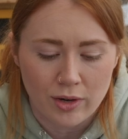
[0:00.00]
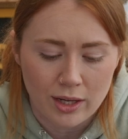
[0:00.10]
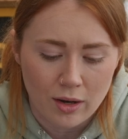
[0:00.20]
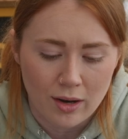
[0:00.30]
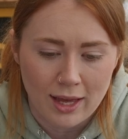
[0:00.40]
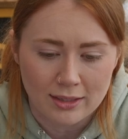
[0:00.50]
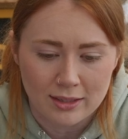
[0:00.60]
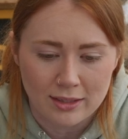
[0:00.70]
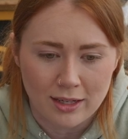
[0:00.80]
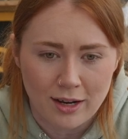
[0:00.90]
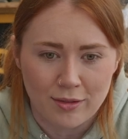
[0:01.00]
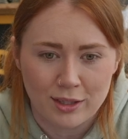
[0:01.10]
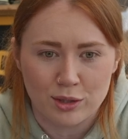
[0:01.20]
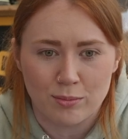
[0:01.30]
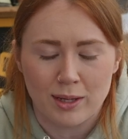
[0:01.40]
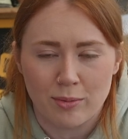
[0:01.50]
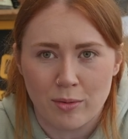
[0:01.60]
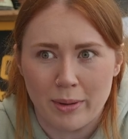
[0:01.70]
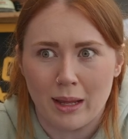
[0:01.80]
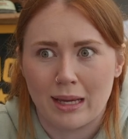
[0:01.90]
and it got lessened, and I think some people
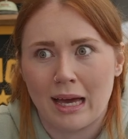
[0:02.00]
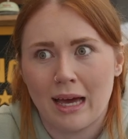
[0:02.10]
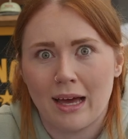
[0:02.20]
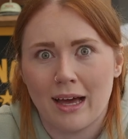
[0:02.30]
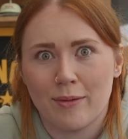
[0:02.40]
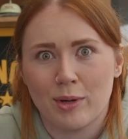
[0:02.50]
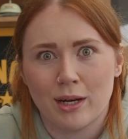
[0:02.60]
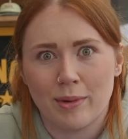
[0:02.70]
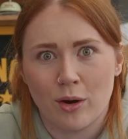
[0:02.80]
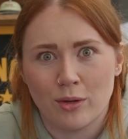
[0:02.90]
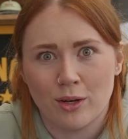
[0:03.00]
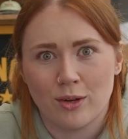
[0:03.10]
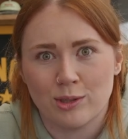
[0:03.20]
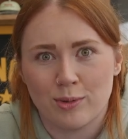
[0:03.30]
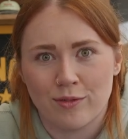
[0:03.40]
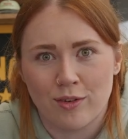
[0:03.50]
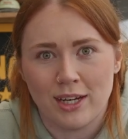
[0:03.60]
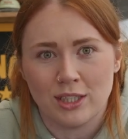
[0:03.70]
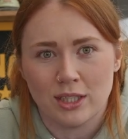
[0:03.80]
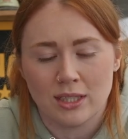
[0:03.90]
are a bit like, we're going to be holding on to it for
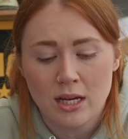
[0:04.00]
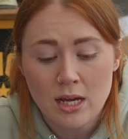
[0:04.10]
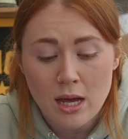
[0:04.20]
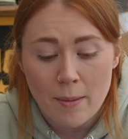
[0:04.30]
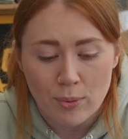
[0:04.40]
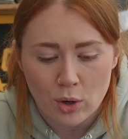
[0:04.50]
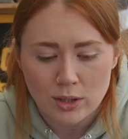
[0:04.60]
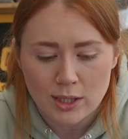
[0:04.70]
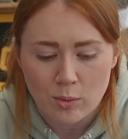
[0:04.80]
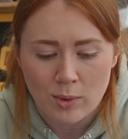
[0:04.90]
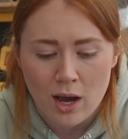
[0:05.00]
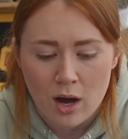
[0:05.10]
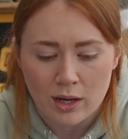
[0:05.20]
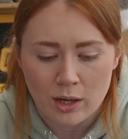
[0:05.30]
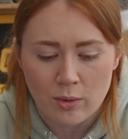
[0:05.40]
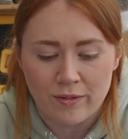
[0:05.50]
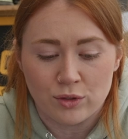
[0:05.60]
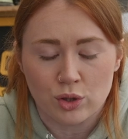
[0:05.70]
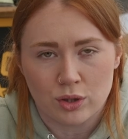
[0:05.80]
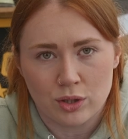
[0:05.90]
ages. But we are going to have
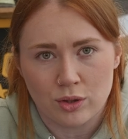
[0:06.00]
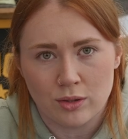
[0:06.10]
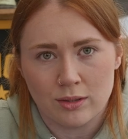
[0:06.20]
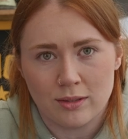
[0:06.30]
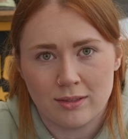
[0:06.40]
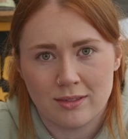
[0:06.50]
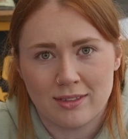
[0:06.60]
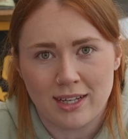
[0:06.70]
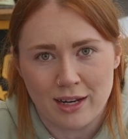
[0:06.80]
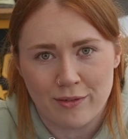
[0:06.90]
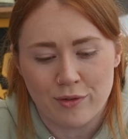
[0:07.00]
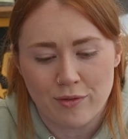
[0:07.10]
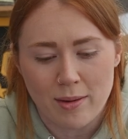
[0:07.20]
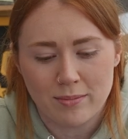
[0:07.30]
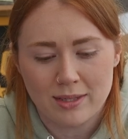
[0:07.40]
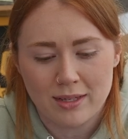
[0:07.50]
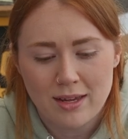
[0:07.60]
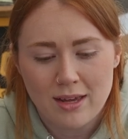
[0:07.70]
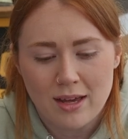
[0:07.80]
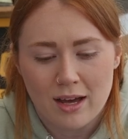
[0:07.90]
just done deadlift for reps
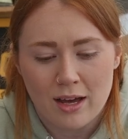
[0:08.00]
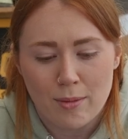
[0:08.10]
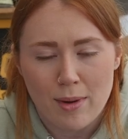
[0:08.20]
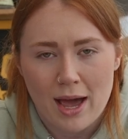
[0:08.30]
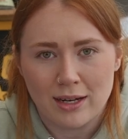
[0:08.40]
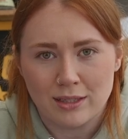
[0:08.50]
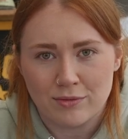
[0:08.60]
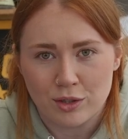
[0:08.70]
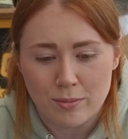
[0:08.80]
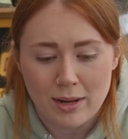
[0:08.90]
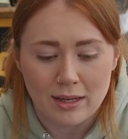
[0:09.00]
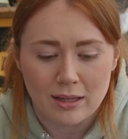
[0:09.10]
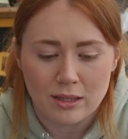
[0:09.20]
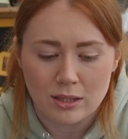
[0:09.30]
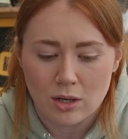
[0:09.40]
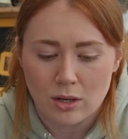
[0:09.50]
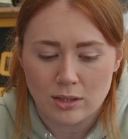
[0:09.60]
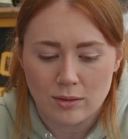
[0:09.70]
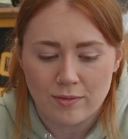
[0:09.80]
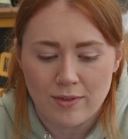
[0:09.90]
and have done a medley at the start,
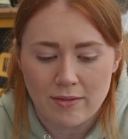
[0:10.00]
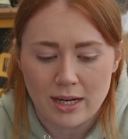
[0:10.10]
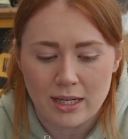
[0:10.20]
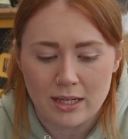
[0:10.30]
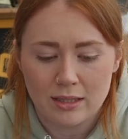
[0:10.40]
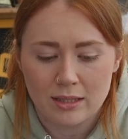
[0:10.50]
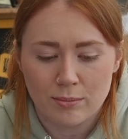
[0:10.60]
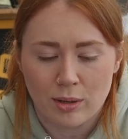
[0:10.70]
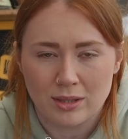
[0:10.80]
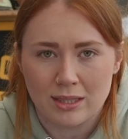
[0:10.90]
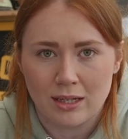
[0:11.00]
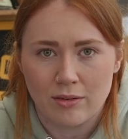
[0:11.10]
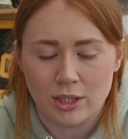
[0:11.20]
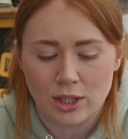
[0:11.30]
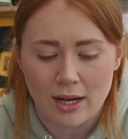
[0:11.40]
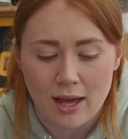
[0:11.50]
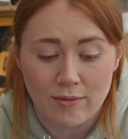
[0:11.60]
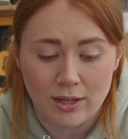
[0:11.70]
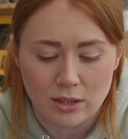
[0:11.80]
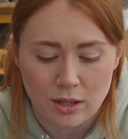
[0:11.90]
so it's very posterior chain
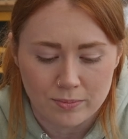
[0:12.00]
heavy.